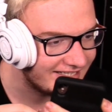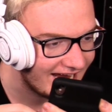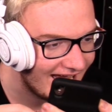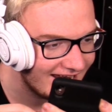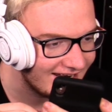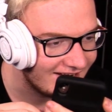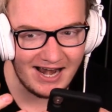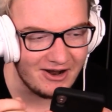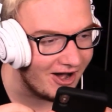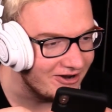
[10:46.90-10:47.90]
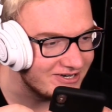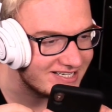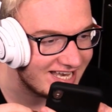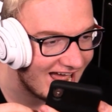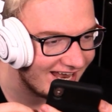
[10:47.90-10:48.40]
I can. I don't
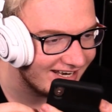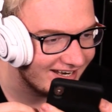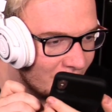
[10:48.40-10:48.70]
understand.